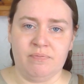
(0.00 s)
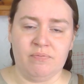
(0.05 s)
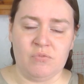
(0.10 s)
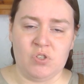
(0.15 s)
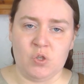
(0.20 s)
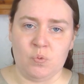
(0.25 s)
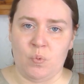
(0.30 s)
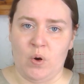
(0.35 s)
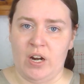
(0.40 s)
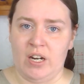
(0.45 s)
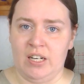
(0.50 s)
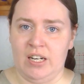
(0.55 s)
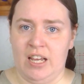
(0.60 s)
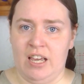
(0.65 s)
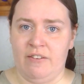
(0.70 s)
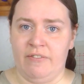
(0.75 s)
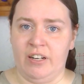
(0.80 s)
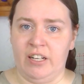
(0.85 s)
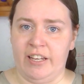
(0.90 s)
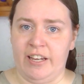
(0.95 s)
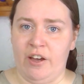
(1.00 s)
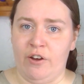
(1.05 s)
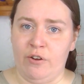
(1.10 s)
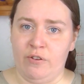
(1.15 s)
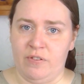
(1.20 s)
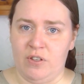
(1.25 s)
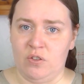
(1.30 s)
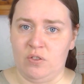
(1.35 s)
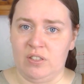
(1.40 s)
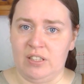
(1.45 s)
spread it evenly
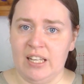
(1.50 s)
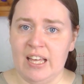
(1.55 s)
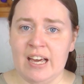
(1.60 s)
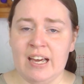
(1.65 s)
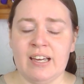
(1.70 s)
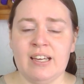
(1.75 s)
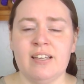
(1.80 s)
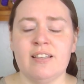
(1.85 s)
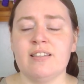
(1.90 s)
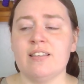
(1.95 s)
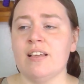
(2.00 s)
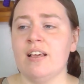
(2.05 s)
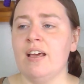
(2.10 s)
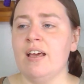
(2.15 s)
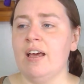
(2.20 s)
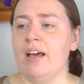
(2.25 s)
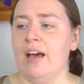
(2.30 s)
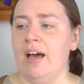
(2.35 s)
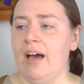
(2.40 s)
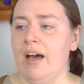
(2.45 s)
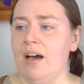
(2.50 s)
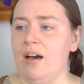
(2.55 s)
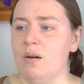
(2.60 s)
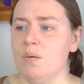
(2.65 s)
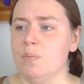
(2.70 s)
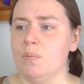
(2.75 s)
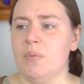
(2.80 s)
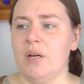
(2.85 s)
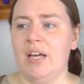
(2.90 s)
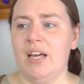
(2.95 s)
over your legs.
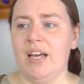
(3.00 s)
I